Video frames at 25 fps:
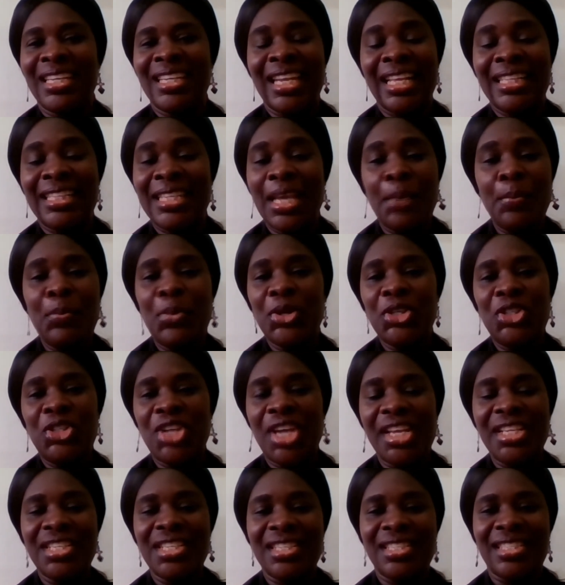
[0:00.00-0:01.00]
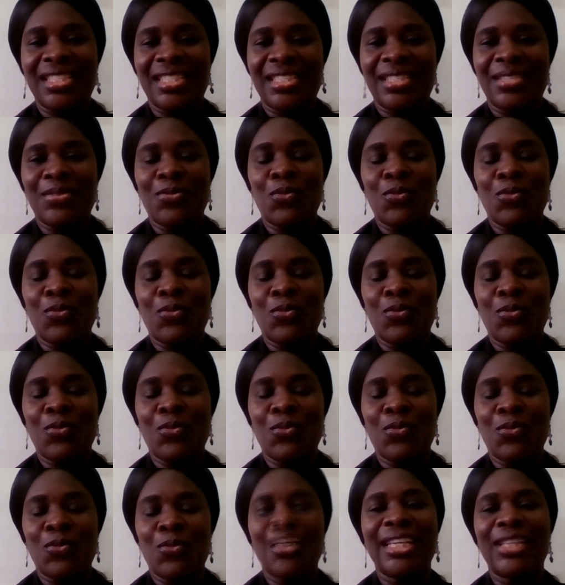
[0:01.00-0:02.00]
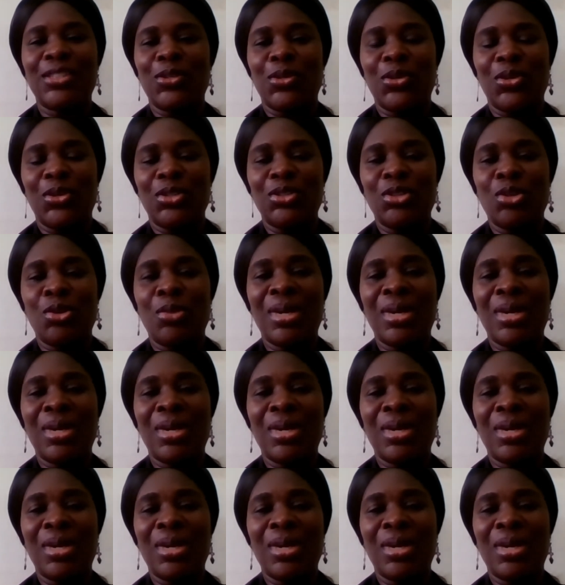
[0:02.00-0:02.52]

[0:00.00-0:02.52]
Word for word: the tempo changes, whether mm. you like it or not.